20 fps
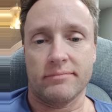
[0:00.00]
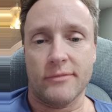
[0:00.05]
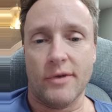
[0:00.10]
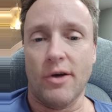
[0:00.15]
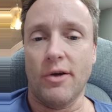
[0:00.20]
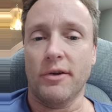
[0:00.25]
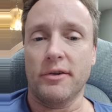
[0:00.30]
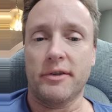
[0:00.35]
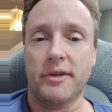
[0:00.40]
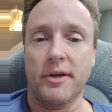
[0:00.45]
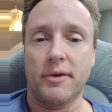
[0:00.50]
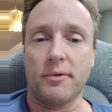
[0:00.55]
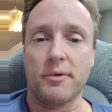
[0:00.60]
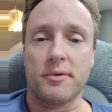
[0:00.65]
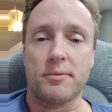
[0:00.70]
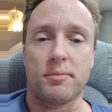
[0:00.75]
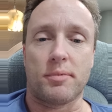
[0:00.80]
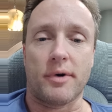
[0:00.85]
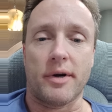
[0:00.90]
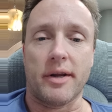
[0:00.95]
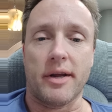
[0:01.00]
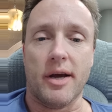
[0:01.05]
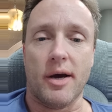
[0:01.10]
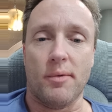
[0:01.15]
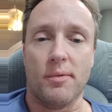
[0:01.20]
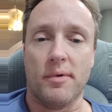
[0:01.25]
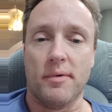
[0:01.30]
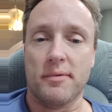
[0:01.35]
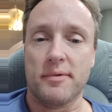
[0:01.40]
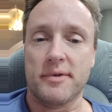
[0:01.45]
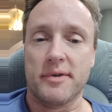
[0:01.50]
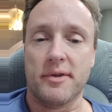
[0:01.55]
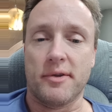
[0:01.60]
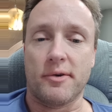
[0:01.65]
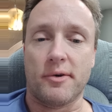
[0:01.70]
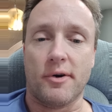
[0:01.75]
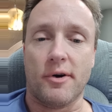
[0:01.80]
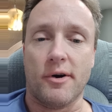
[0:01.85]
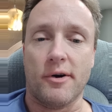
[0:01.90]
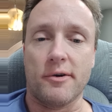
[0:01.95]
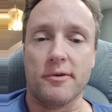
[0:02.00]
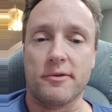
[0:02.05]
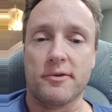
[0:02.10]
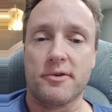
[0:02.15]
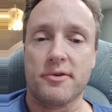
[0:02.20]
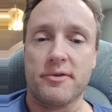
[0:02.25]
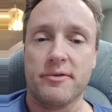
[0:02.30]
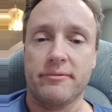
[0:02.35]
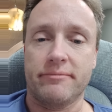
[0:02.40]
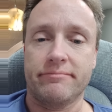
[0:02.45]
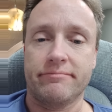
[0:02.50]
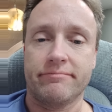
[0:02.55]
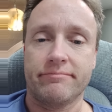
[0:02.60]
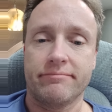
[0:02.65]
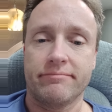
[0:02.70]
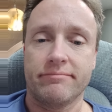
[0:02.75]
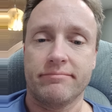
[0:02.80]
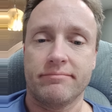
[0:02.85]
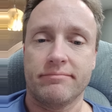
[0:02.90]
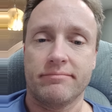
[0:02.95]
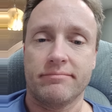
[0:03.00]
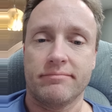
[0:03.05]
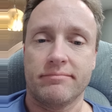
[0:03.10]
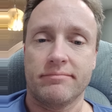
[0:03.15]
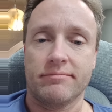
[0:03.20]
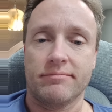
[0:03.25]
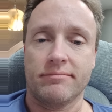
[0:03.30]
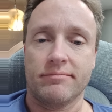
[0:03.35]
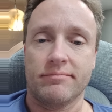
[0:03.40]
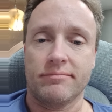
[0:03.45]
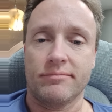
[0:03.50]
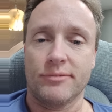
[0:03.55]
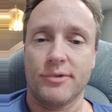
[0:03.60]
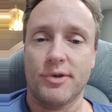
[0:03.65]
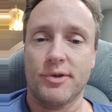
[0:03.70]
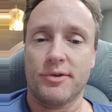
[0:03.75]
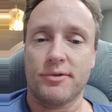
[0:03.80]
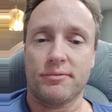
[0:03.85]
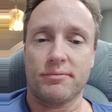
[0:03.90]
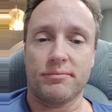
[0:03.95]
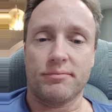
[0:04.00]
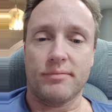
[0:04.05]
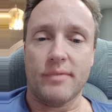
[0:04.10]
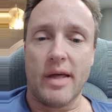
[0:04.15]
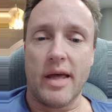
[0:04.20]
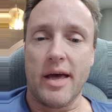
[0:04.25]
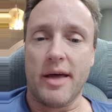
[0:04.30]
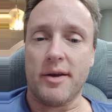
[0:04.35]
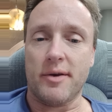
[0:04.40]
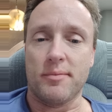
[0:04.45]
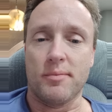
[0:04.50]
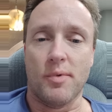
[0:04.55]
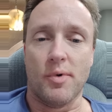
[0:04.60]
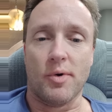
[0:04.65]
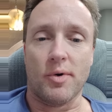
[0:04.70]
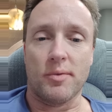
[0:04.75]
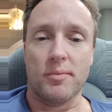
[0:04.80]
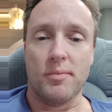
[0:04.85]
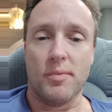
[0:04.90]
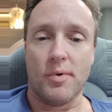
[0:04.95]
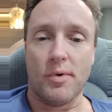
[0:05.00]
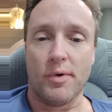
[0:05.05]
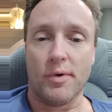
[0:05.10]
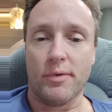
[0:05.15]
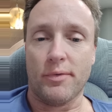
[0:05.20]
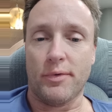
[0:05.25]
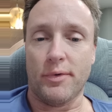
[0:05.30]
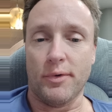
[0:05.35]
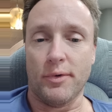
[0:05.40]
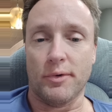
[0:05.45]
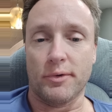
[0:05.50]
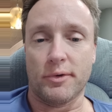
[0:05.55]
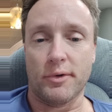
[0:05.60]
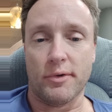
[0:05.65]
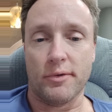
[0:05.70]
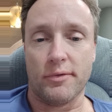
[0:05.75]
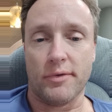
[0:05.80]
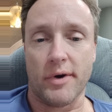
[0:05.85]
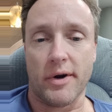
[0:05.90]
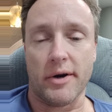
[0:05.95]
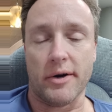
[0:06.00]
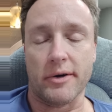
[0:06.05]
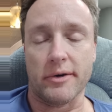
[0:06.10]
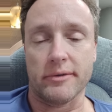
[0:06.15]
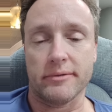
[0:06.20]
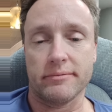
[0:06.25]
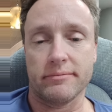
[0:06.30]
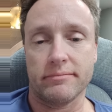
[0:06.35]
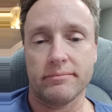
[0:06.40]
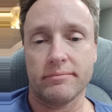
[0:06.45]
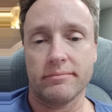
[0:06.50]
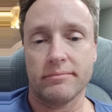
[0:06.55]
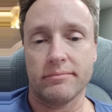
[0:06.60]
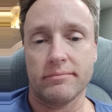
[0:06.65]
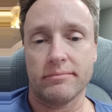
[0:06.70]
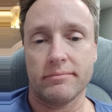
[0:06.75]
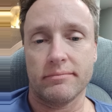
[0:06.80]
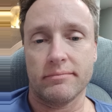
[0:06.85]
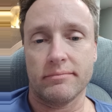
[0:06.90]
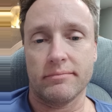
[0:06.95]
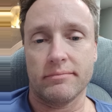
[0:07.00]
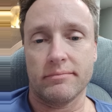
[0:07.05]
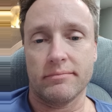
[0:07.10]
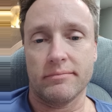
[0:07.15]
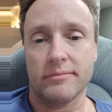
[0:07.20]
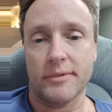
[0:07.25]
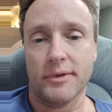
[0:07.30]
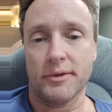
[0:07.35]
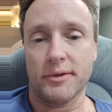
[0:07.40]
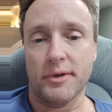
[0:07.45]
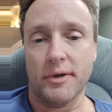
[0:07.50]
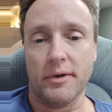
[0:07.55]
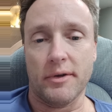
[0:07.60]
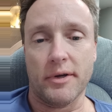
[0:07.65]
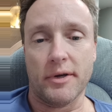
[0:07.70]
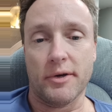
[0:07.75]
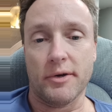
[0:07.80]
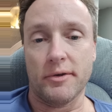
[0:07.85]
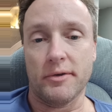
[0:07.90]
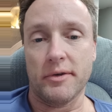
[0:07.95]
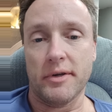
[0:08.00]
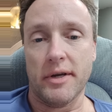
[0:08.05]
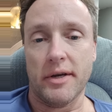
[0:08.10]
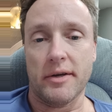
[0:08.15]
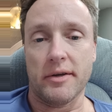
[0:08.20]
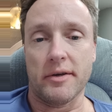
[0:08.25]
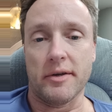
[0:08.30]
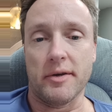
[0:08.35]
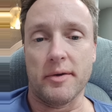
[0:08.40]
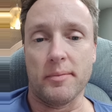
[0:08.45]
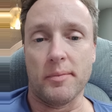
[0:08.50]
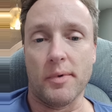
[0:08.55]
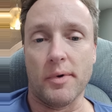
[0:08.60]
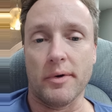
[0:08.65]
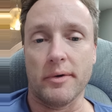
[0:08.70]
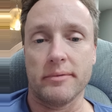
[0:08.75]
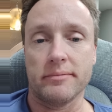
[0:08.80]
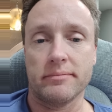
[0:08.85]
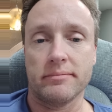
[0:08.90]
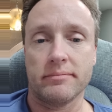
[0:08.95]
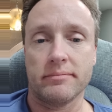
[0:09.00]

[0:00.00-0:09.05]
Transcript: All it did was bring out what was in their hearts. Just added more and more fuel to the fire until they couldn't take it anymore.